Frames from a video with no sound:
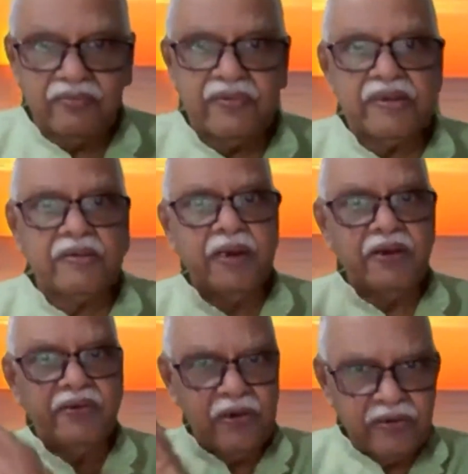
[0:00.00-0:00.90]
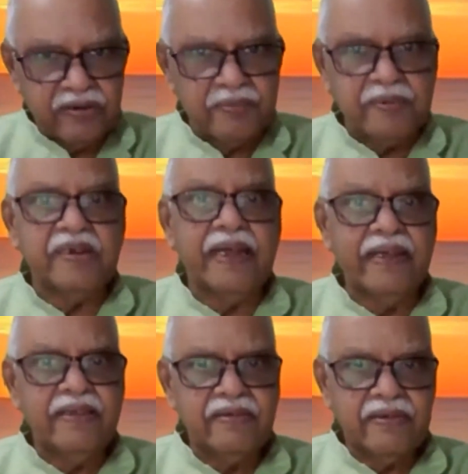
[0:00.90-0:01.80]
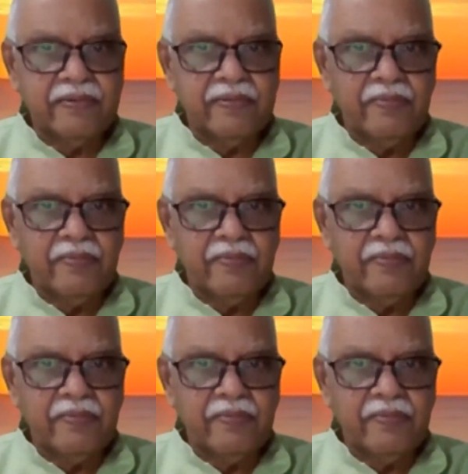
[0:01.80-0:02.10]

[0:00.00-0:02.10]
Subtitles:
which bhava lordship he has,